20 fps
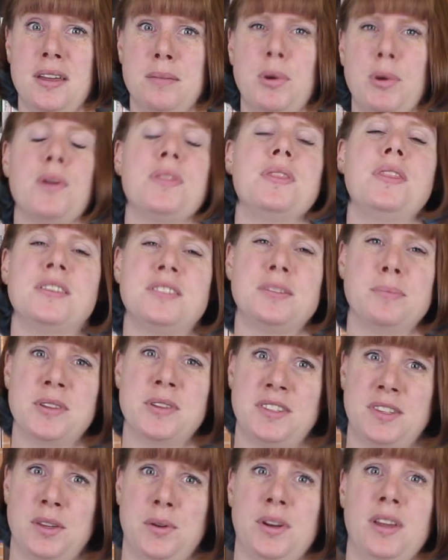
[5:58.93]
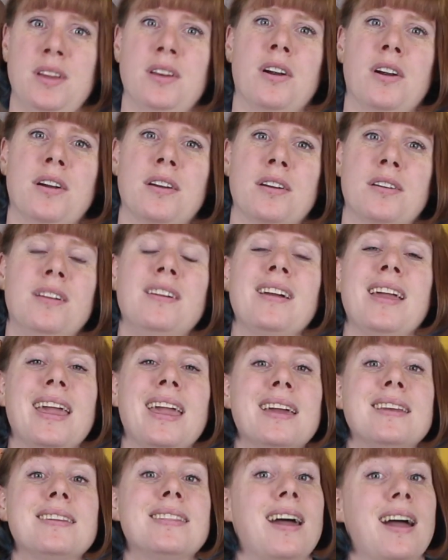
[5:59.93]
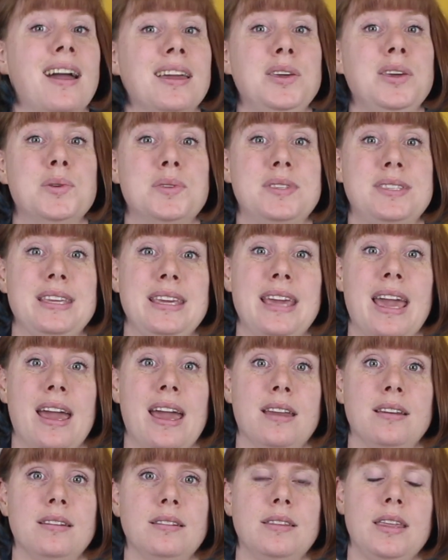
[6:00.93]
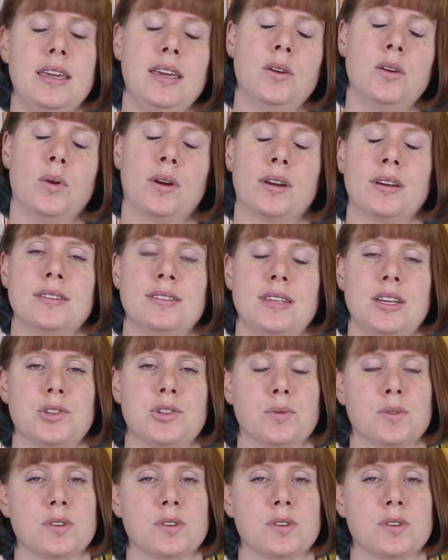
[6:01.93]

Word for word: Both the Smithsonian article and the IUCN, the organization